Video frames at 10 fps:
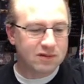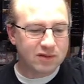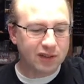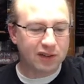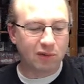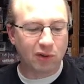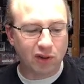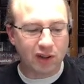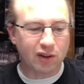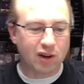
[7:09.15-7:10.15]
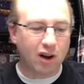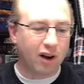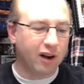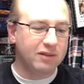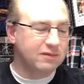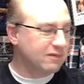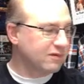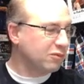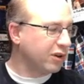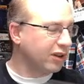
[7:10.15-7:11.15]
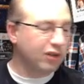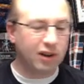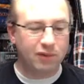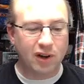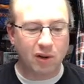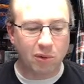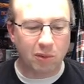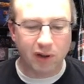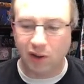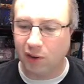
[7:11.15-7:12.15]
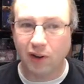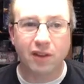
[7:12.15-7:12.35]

Let's see. If we look at our card, we're going to try to figure out what we're going to do here.